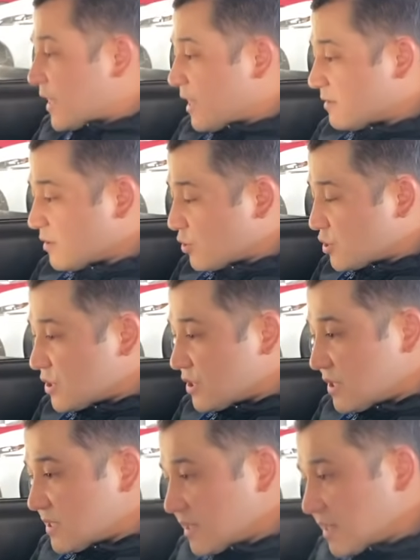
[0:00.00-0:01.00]
out, the auction
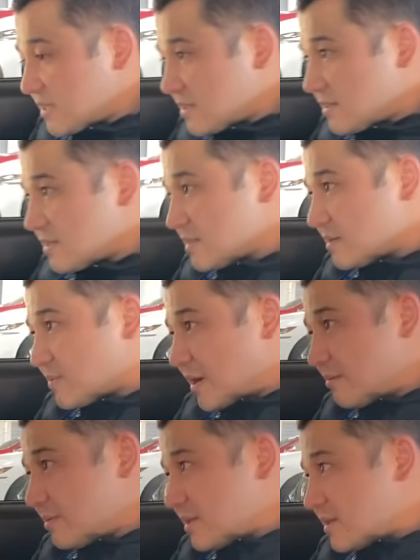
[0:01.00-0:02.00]
sheet says. This is
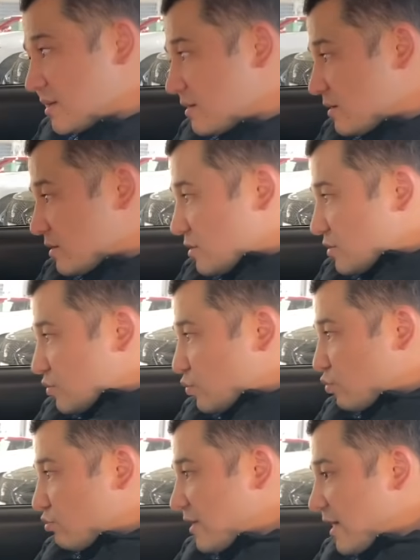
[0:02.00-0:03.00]
probably the
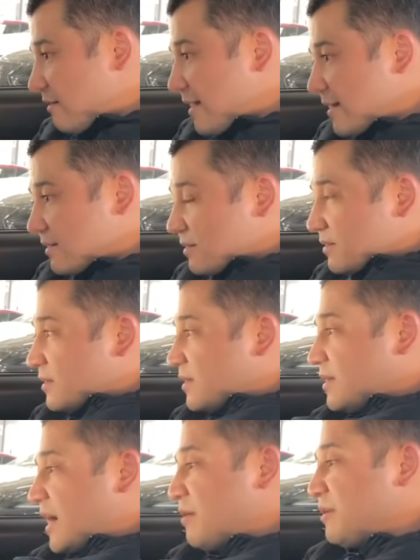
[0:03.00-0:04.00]
worn out handle,
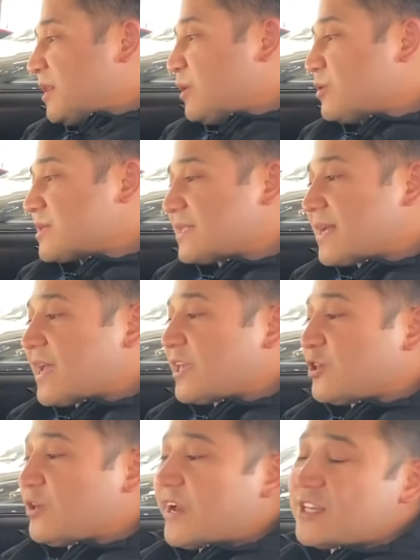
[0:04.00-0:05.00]
how it looks like.
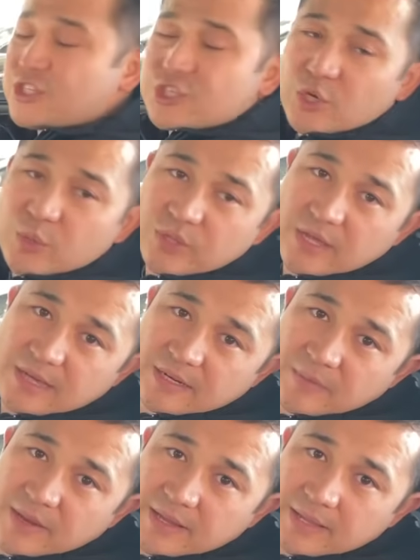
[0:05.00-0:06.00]
You guys saw the
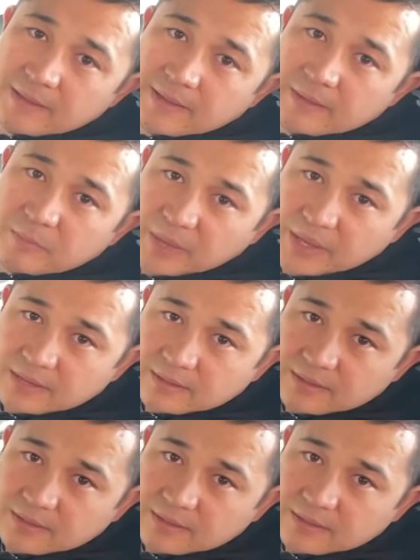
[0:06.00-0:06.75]
underbody paint.